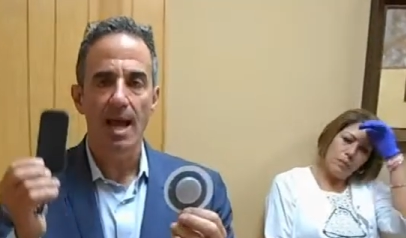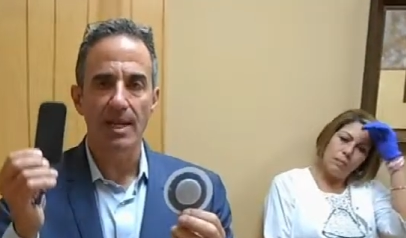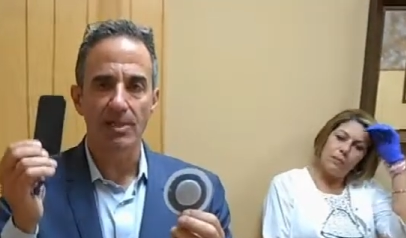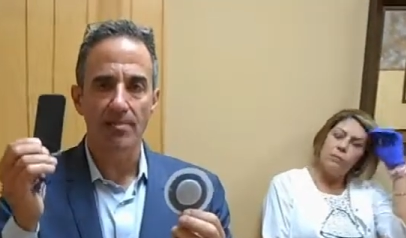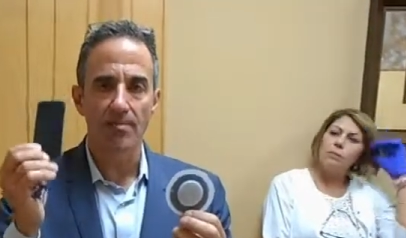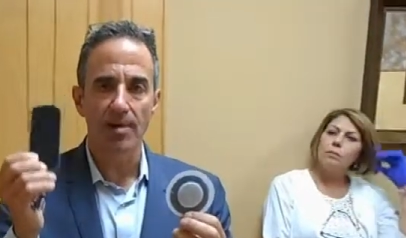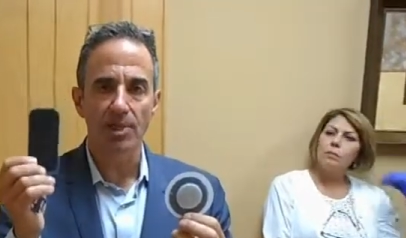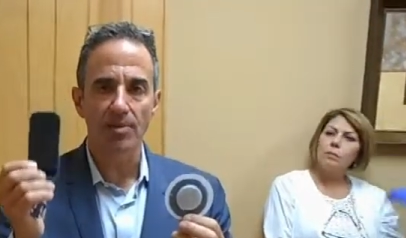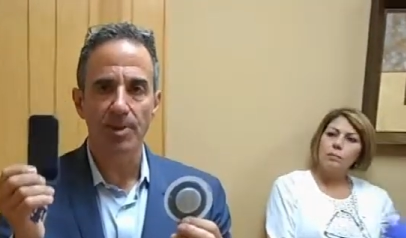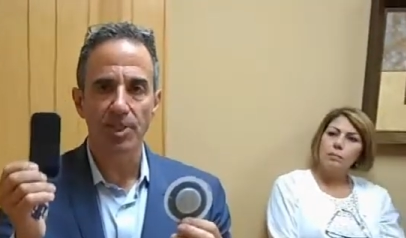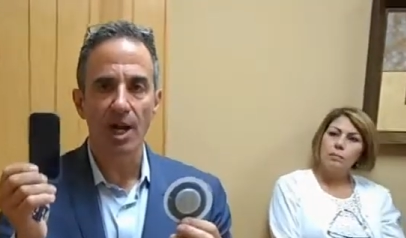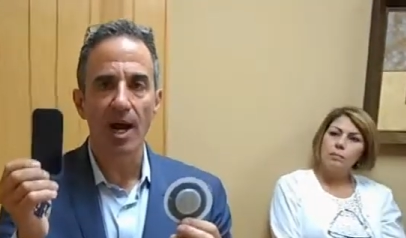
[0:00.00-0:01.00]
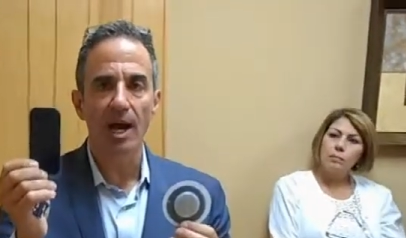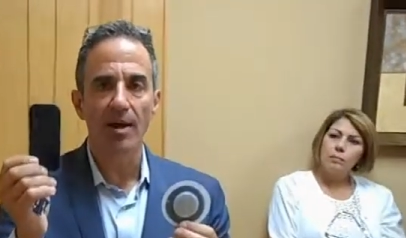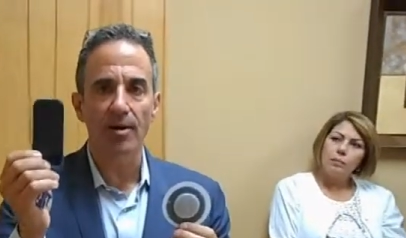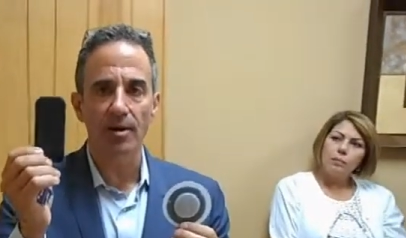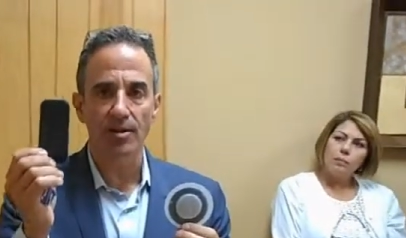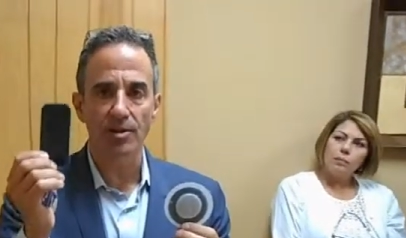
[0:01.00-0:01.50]
Speaker 1: and it's much, much
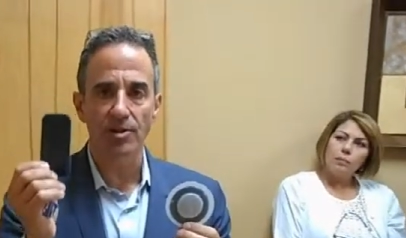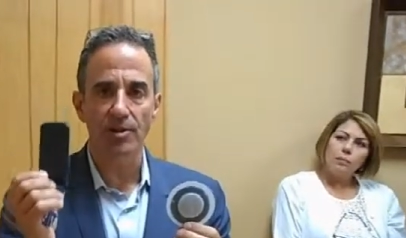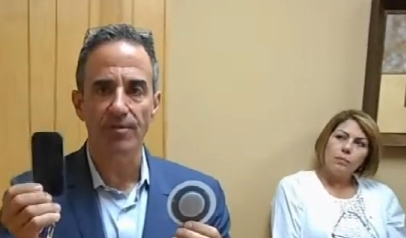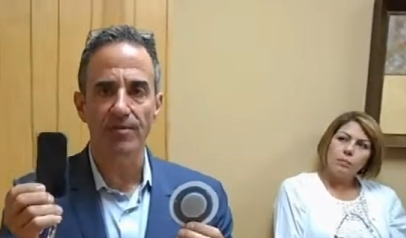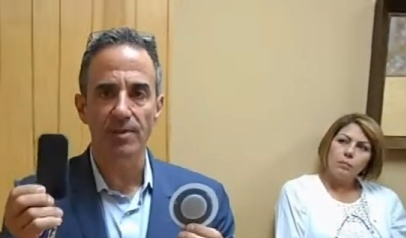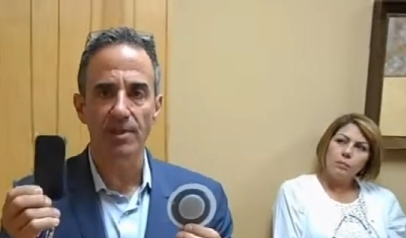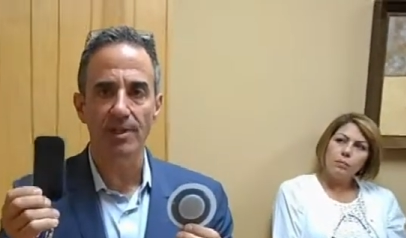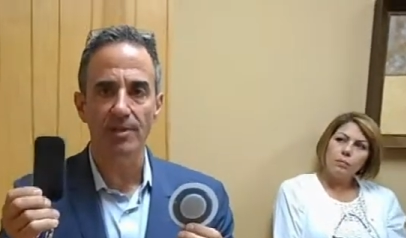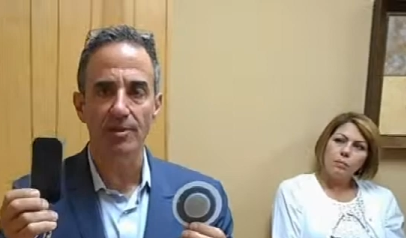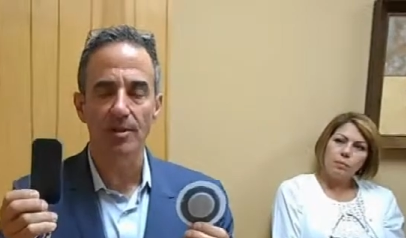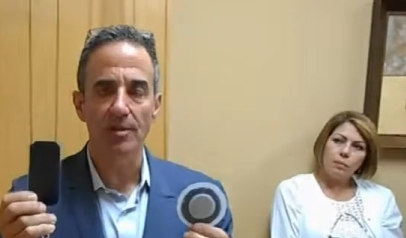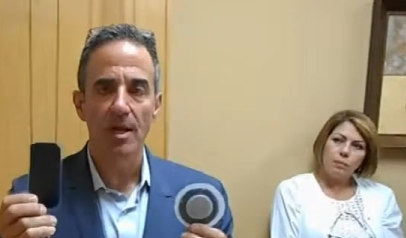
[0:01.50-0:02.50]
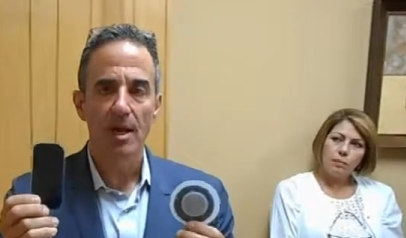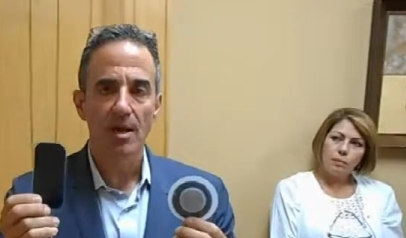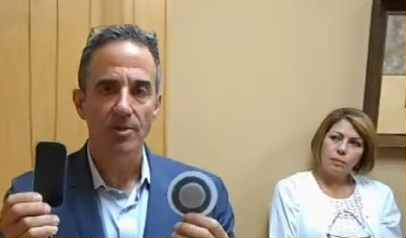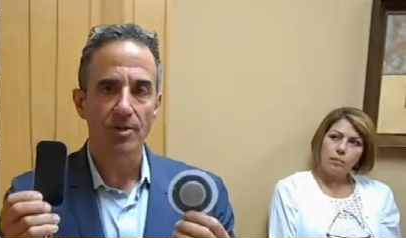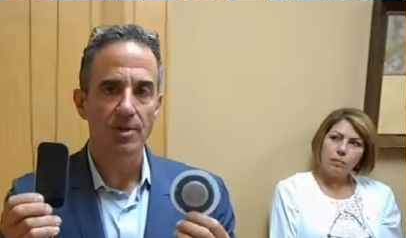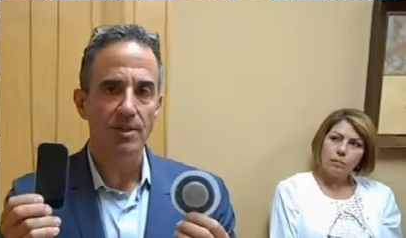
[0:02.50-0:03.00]
higher under the surface electrode.
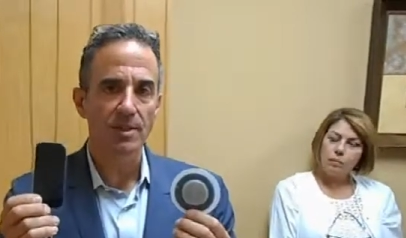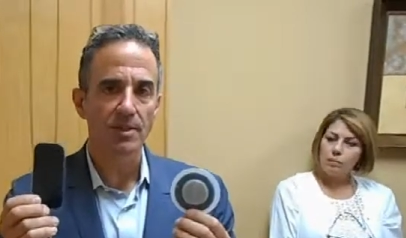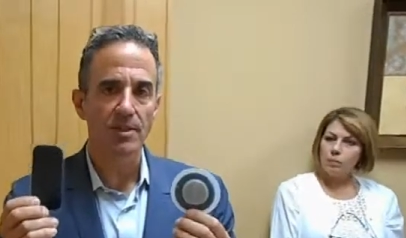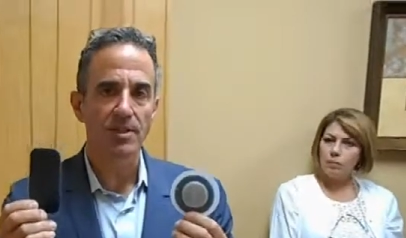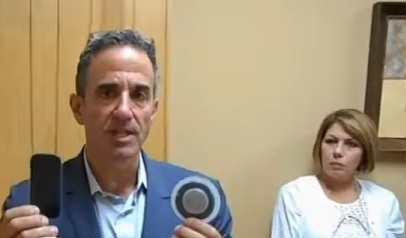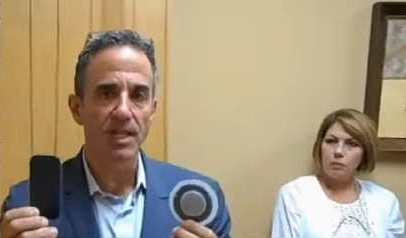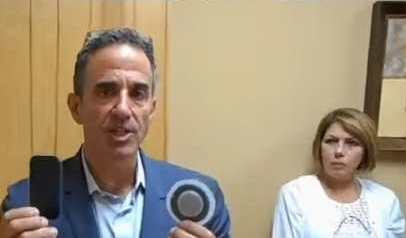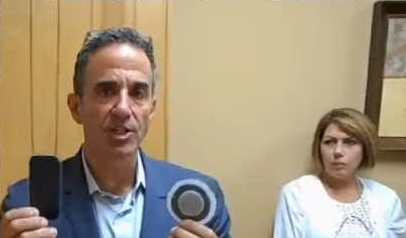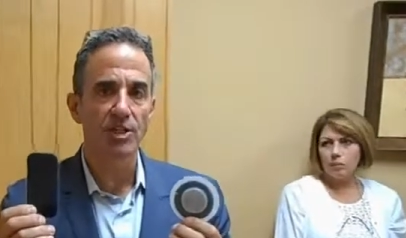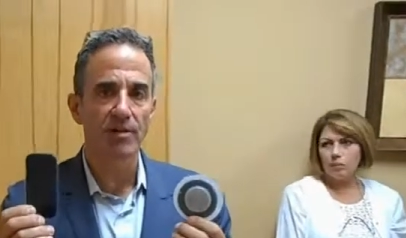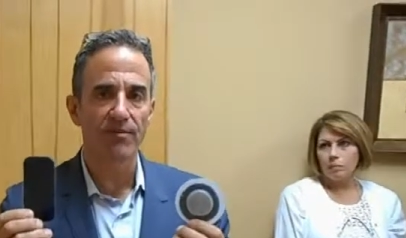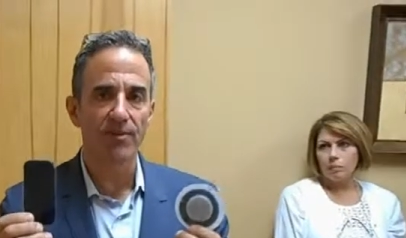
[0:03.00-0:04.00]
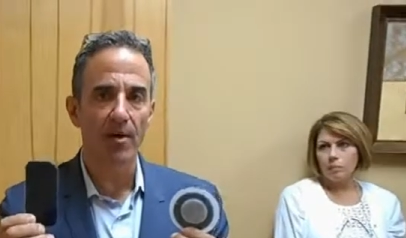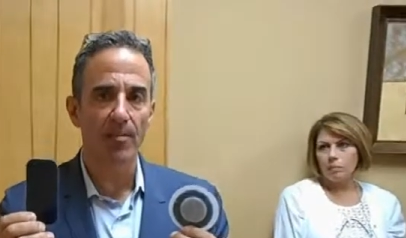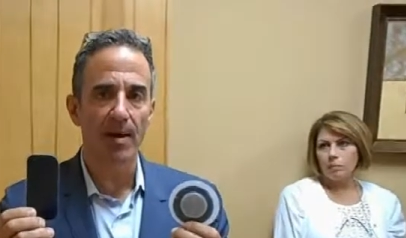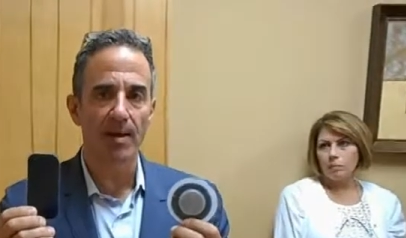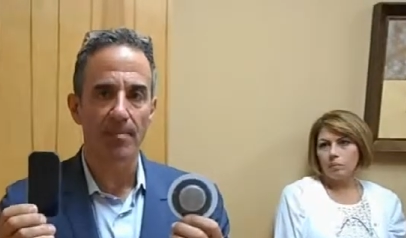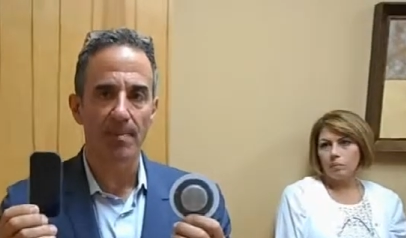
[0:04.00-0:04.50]
So the sensation
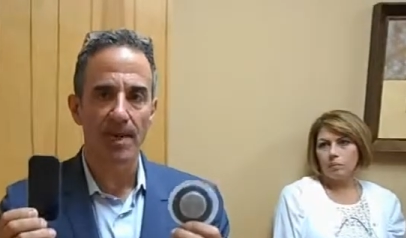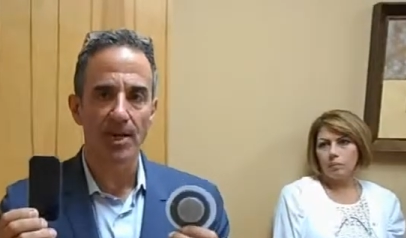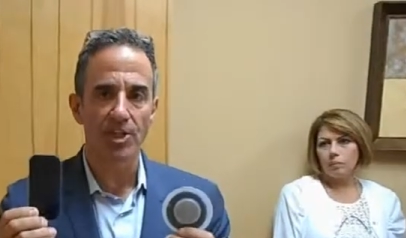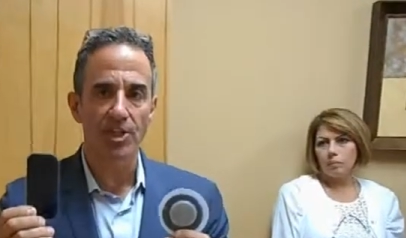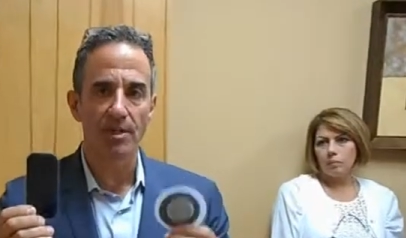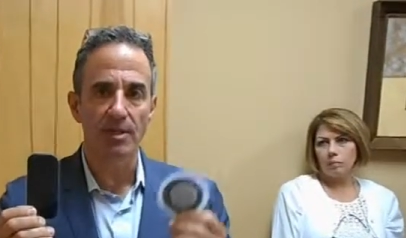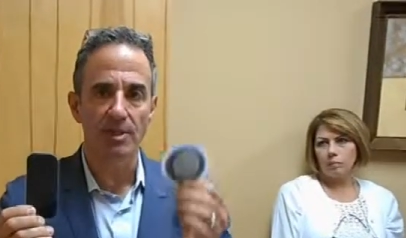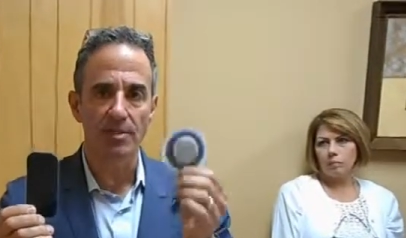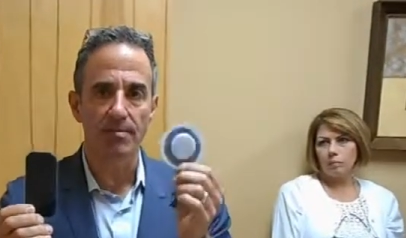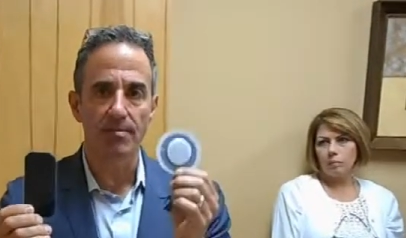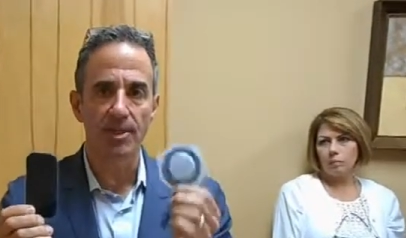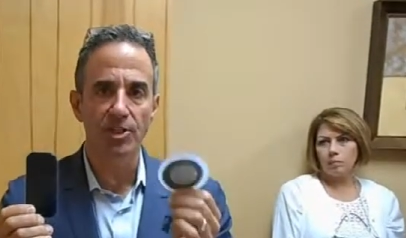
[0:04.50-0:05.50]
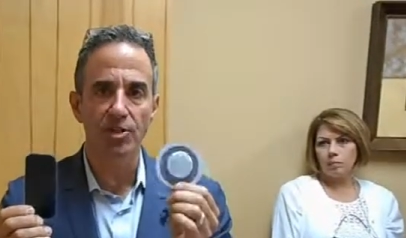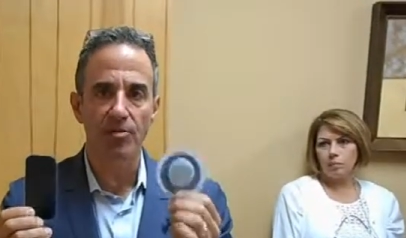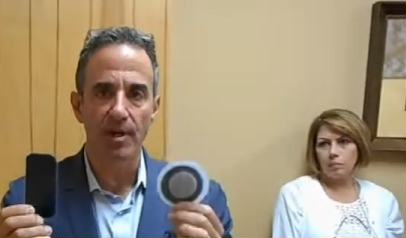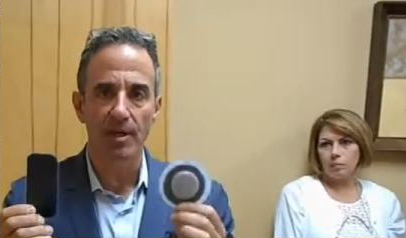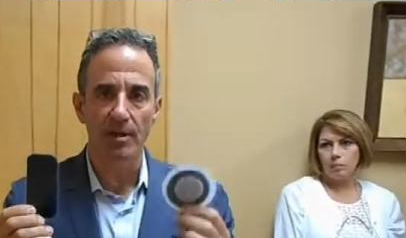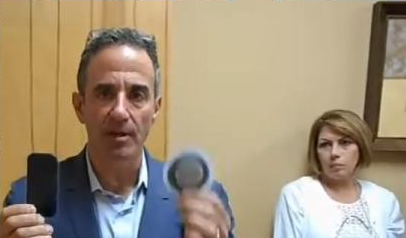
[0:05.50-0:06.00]
felt by the patient is much
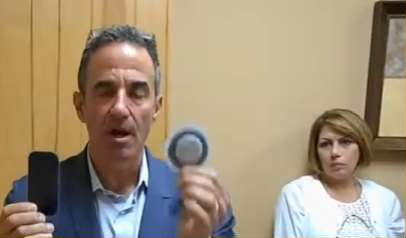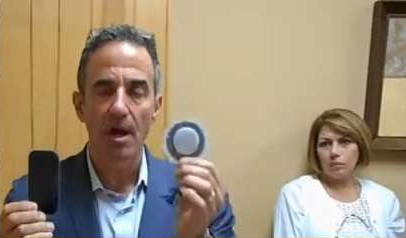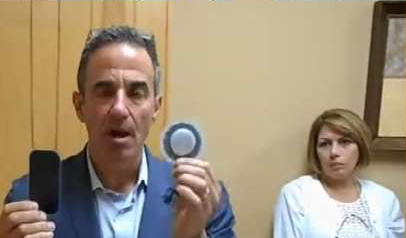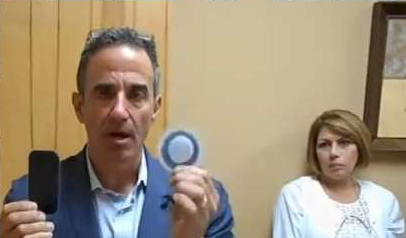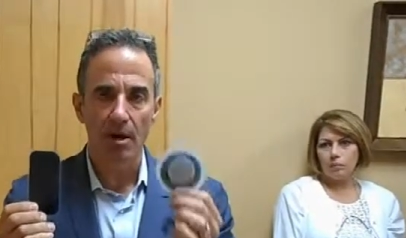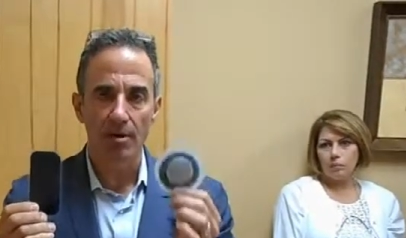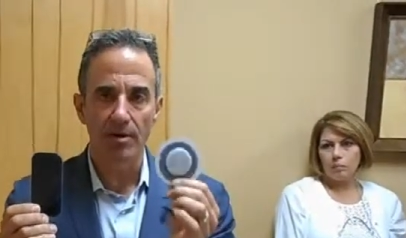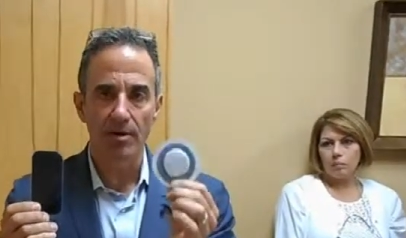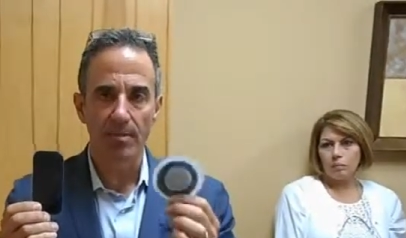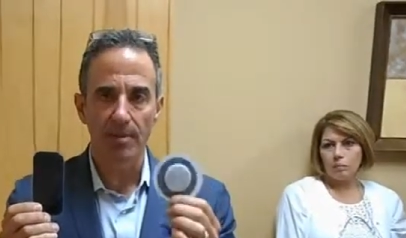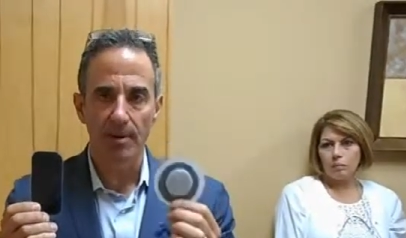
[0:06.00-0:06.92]
greater under the